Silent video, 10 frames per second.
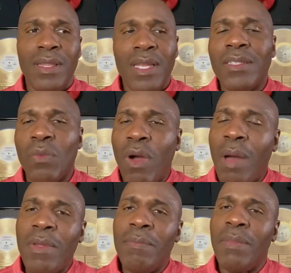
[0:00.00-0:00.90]
this
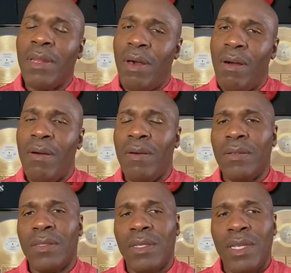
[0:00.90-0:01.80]
woman
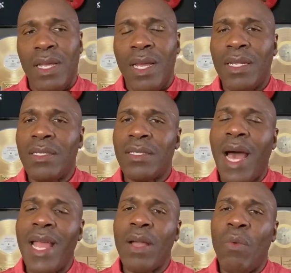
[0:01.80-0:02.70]
belongs in a
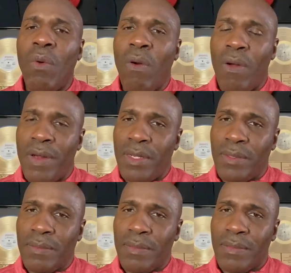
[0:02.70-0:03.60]
psych ward.
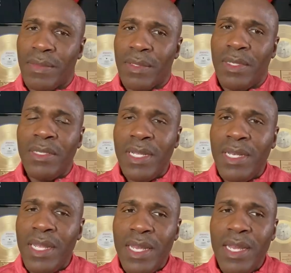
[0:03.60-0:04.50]
She
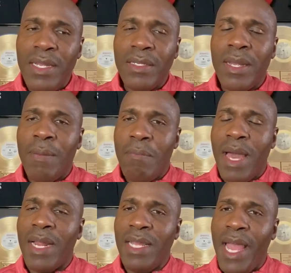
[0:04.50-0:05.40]
needs
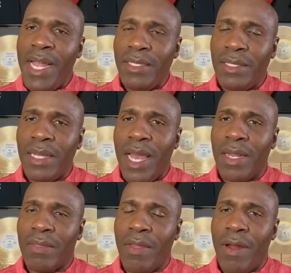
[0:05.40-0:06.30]
medication
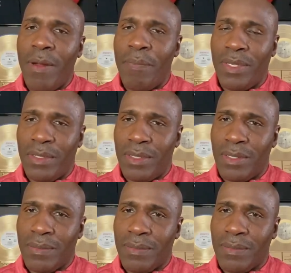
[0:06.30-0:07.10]
and a therapist.